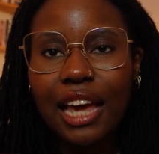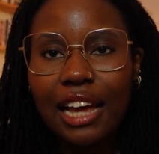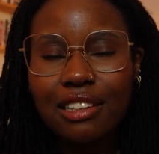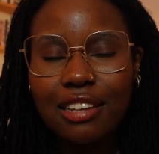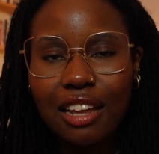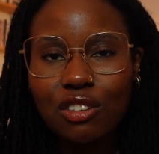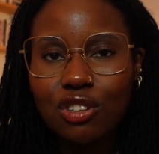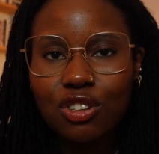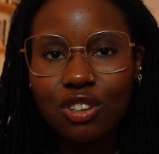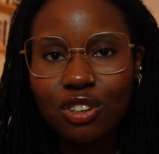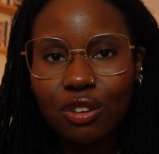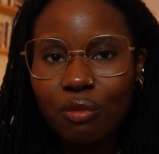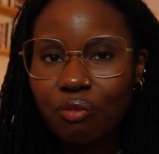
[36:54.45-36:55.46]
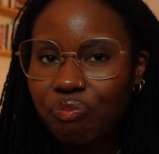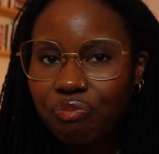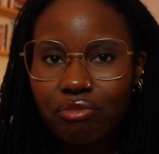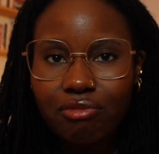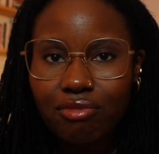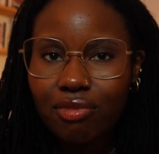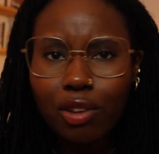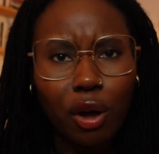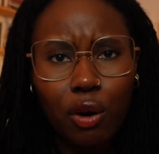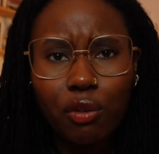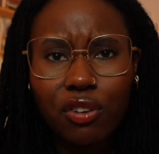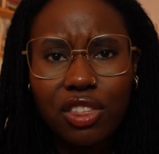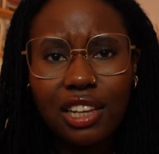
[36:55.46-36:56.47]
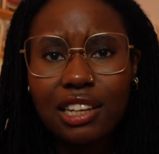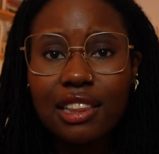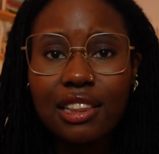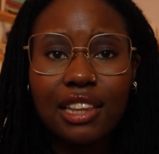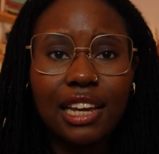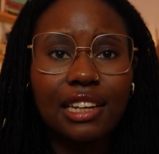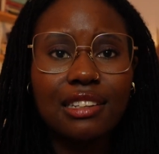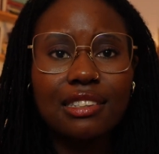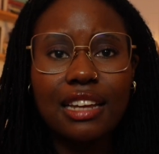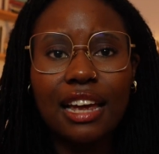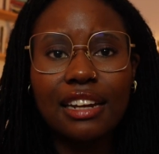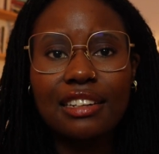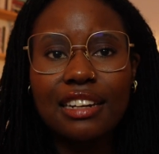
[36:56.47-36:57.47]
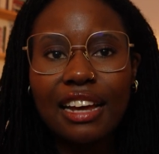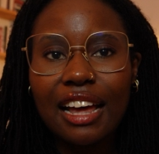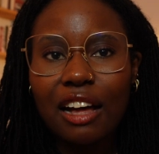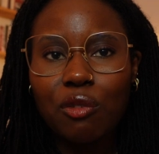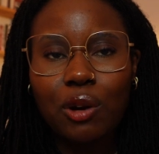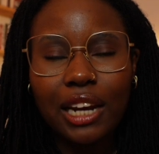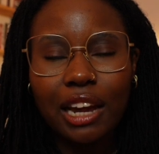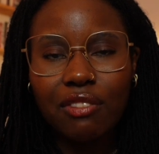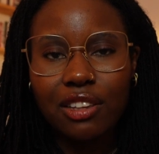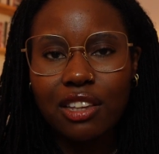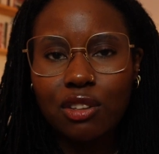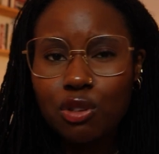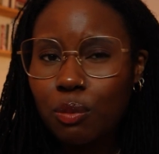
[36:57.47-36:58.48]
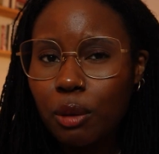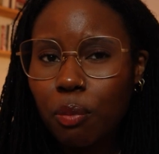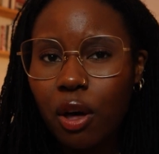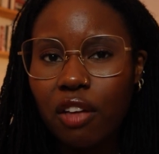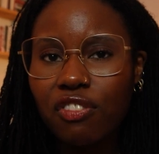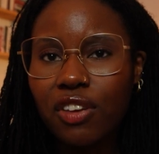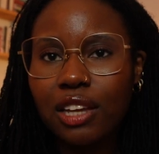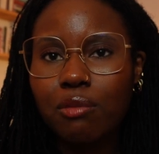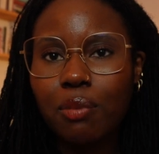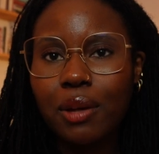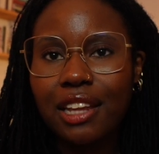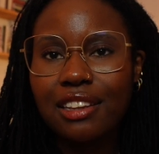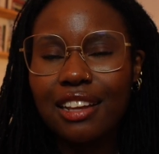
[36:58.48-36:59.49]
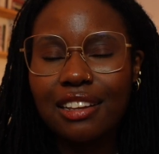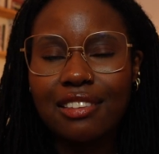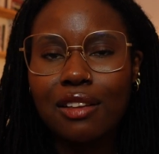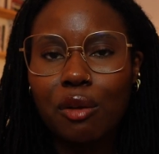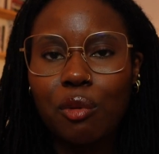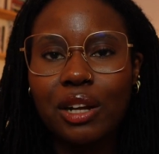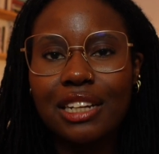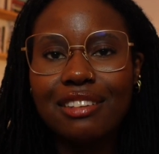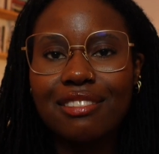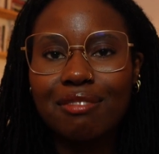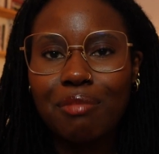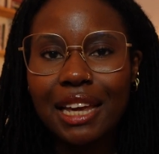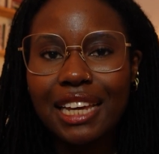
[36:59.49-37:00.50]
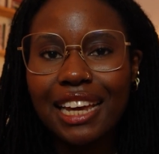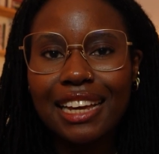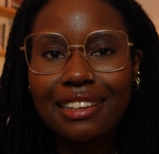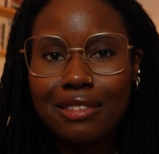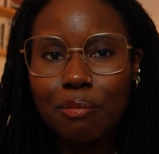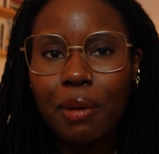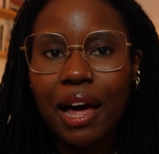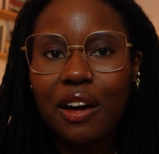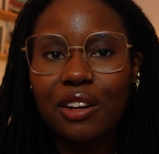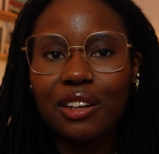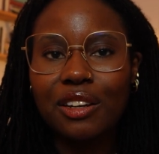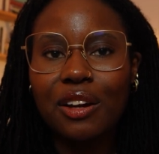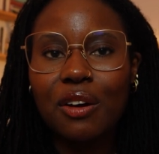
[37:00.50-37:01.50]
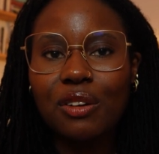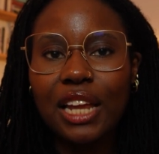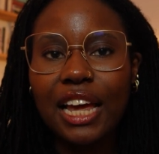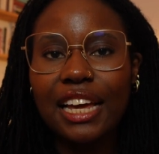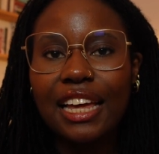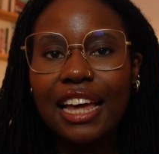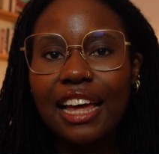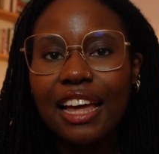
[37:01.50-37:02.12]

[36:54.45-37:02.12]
I tend to overthink things and want everything to be perfect, but that's not what making is about, you know? Like,